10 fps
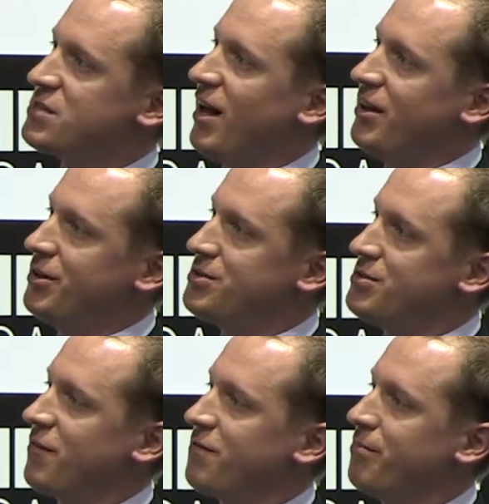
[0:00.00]
values.
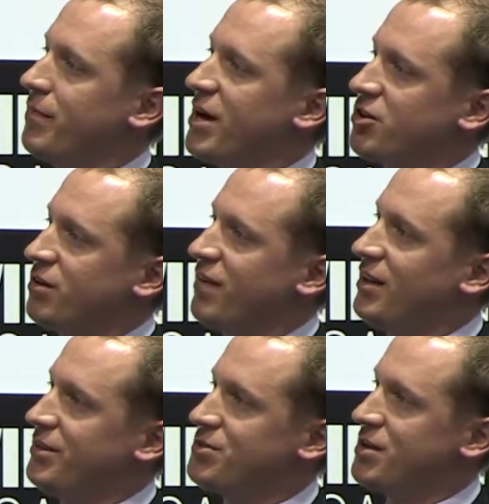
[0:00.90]
You have measured
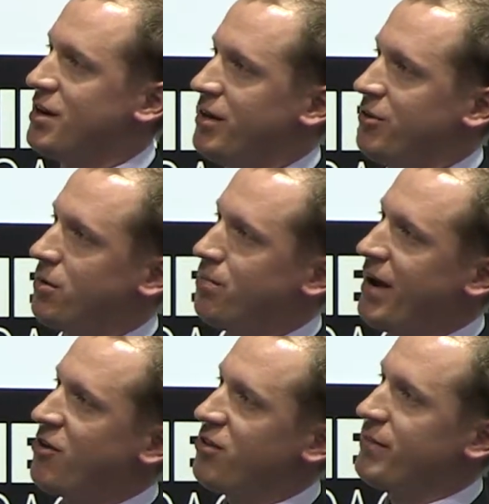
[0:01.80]
values. You
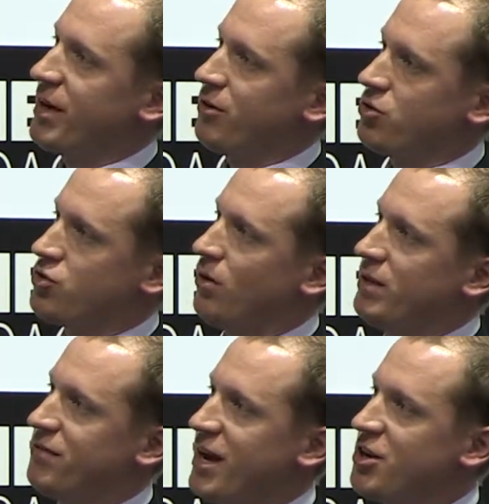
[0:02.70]
compare them, get a control
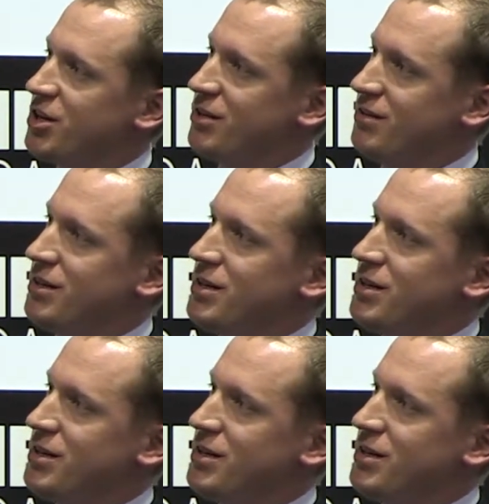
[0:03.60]
deviation.